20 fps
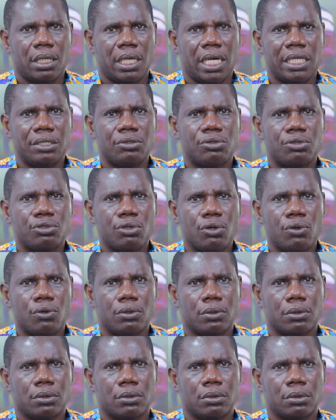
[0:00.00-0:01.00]
And
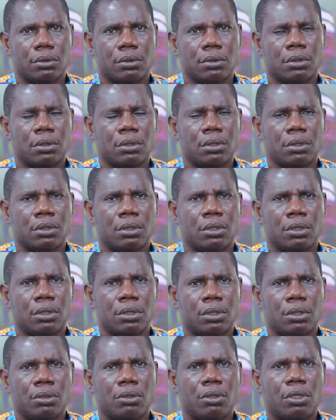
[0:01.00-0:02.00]
so,
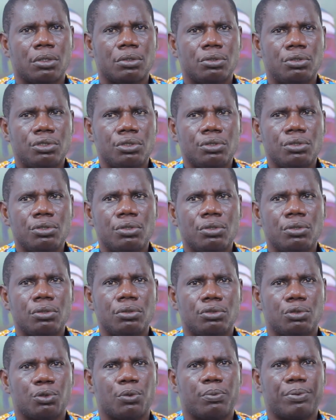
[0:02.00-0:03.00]

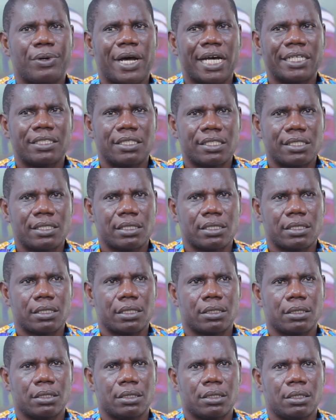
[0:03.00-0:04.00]
continue to
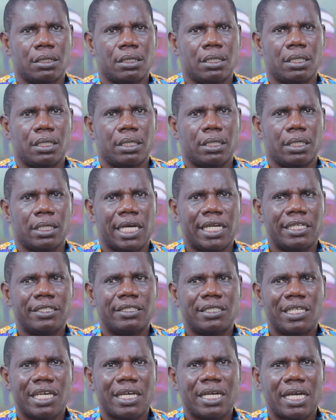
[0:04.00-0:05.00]
practice
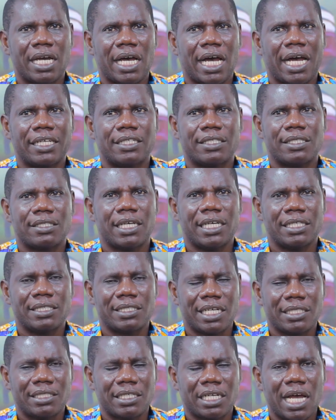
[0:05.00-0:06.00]
and take art's
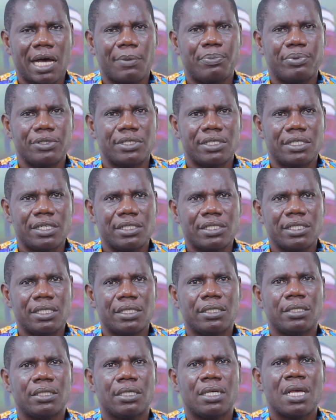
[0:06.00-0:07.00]
aesthetic
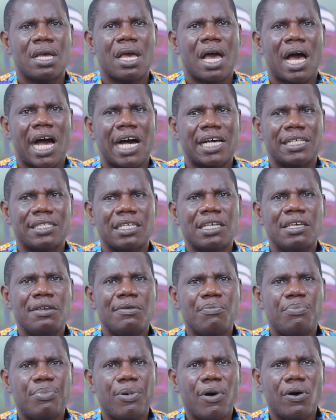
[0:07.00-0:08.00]
appreciation as
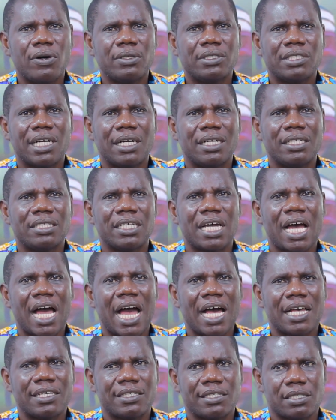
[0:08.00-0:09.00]
important
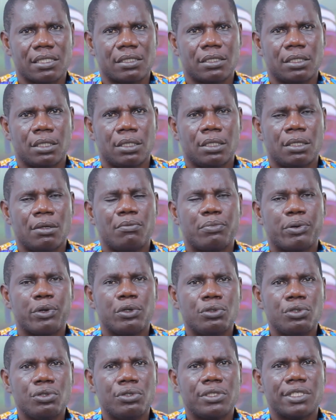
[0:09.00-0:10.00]
as
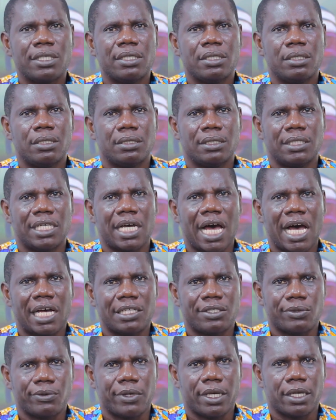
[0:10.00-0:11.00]
producing the
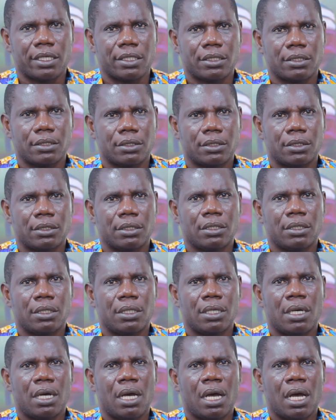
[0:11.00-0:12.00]
artwork.
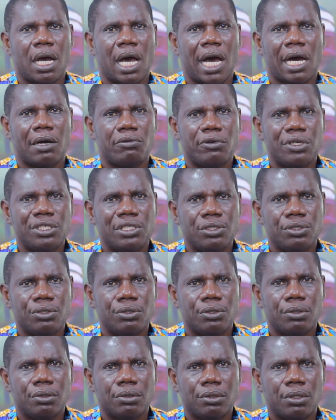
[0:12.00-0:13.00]
I wish
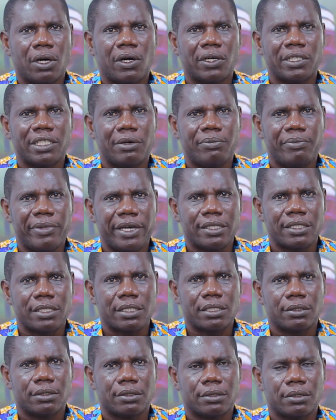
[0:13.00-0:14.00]
you all the
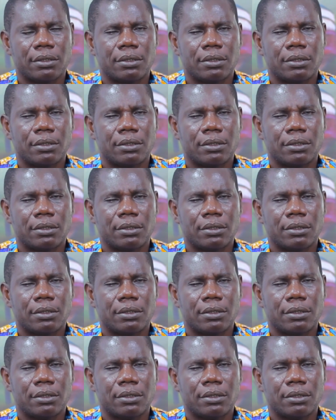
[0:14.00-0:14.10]
best.